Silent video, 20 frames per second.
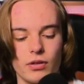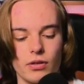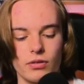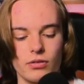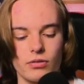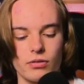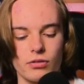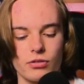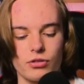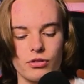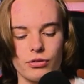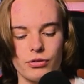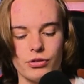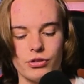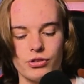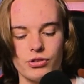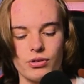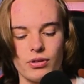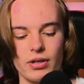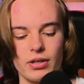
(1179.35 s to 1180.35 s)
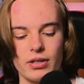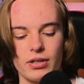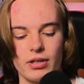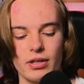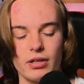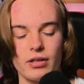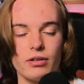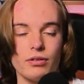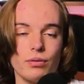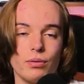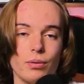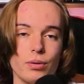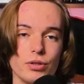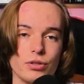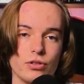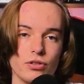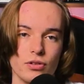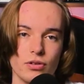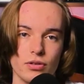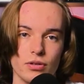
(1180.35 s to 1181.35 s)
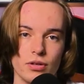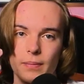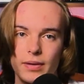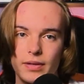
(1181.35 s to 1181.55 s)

so it's not too shiny, and it also